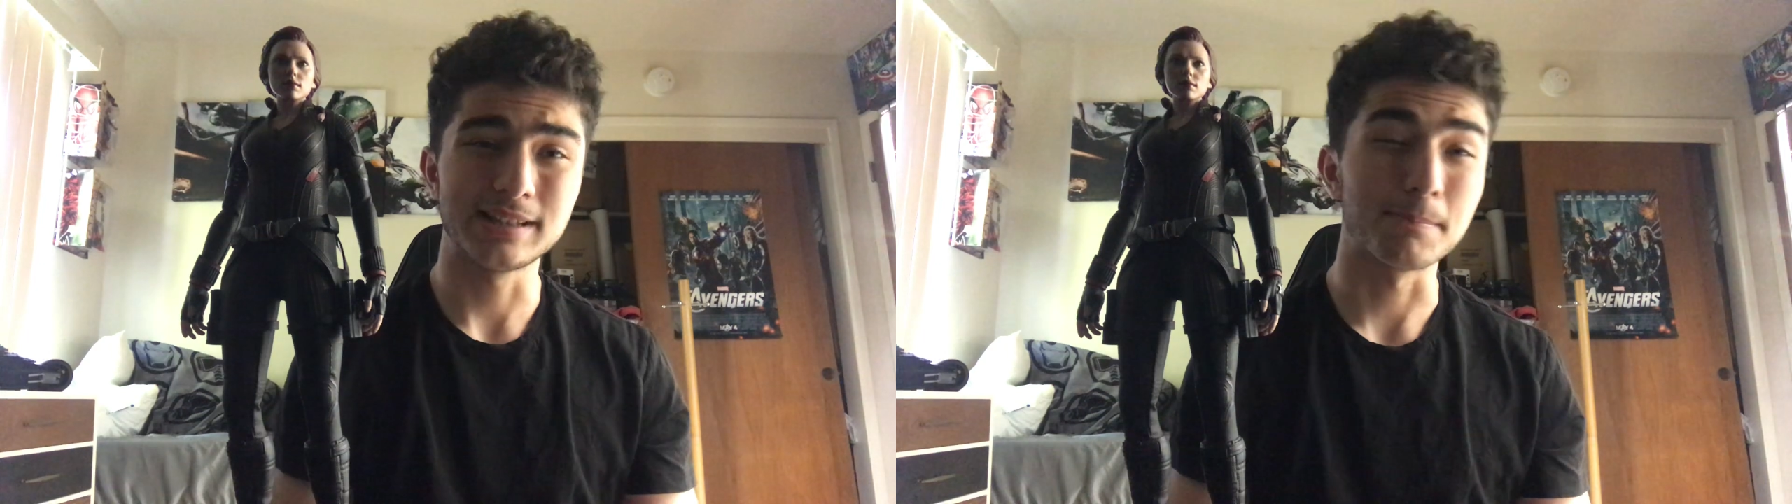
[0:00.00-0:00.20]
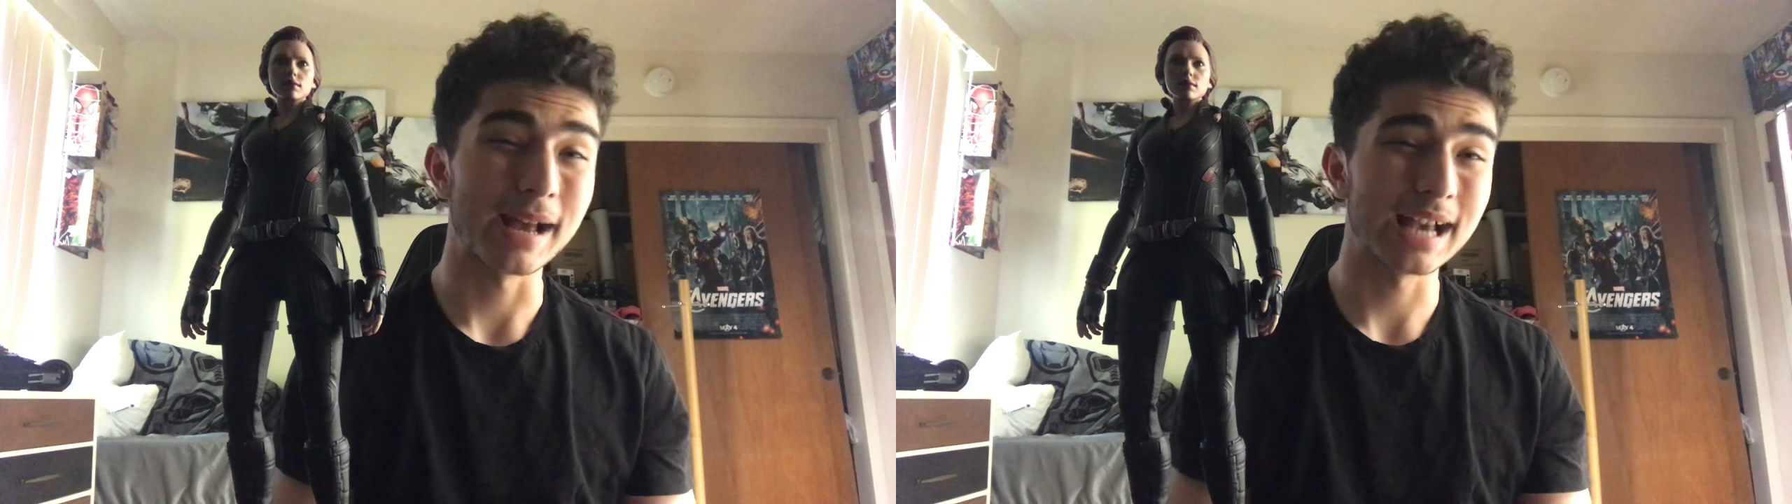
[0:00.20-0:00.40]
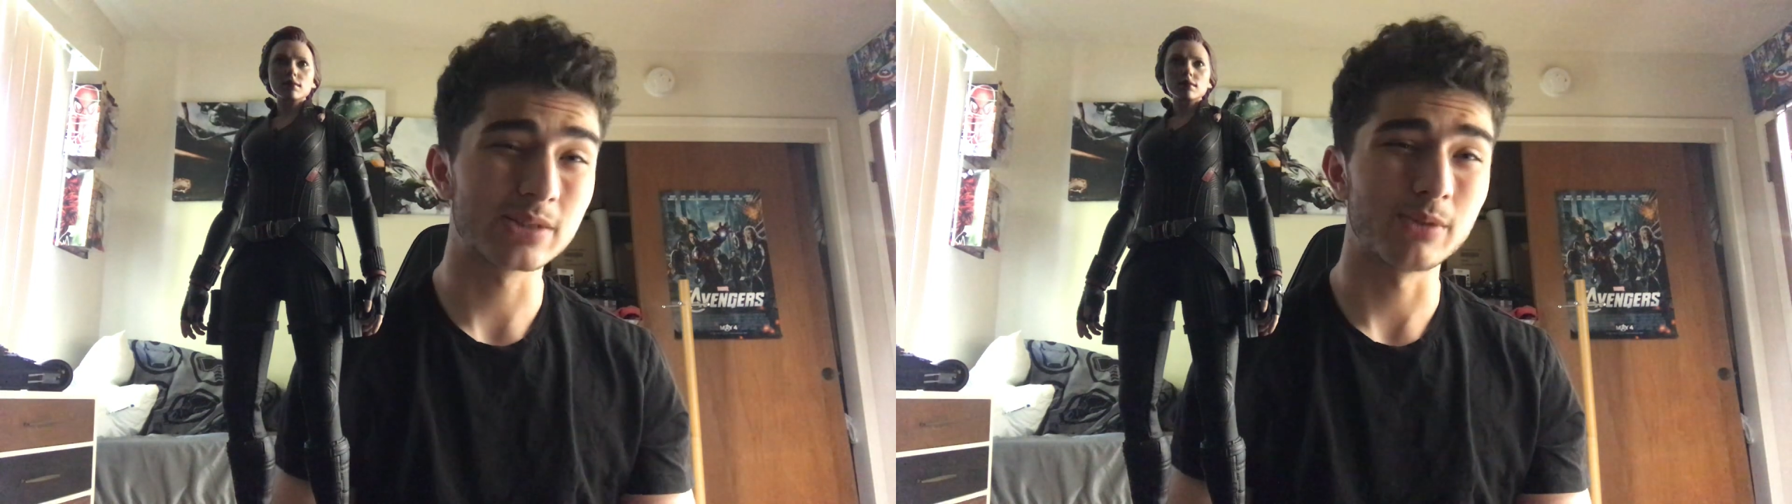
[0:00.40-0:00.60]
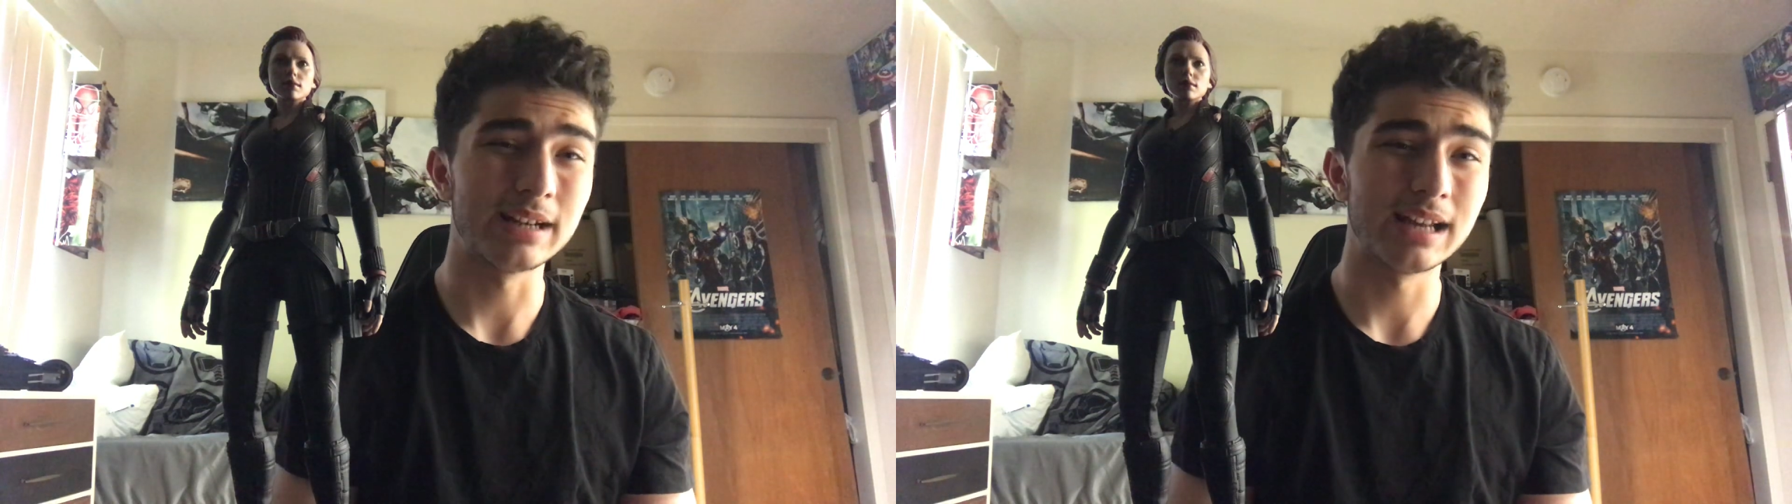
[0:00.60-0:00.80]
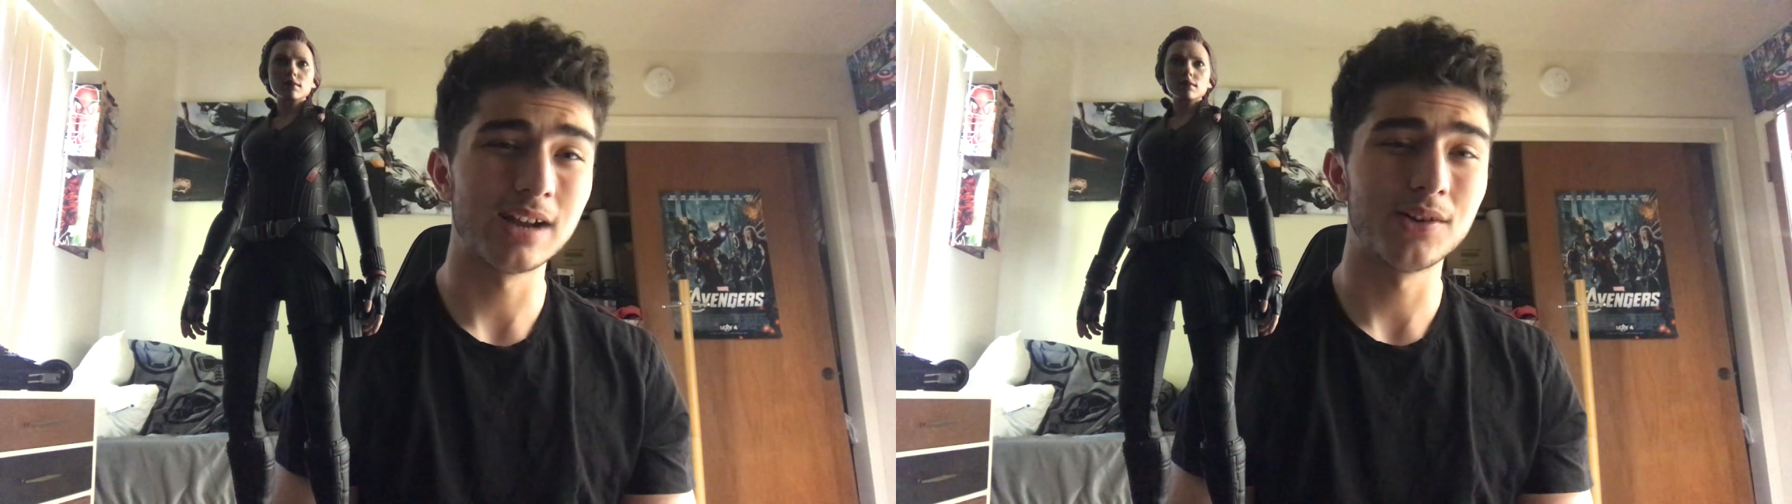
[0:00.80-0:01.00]
it's a pass
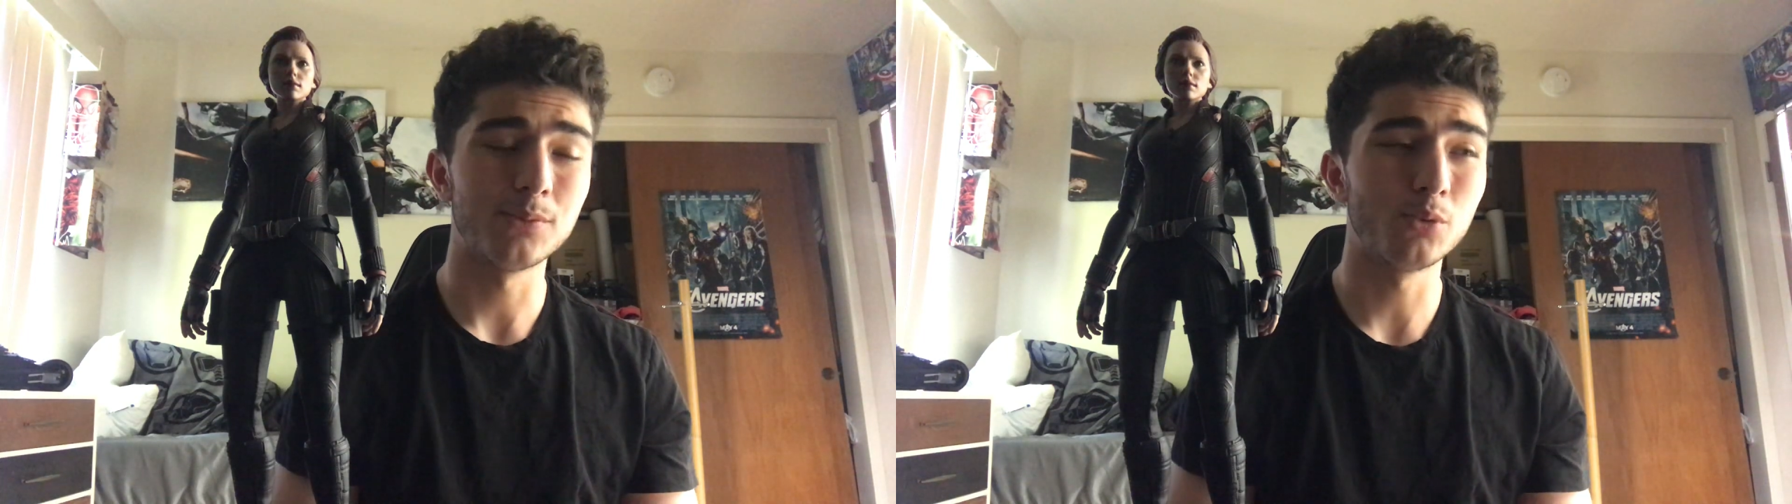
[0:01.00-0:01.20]
right now.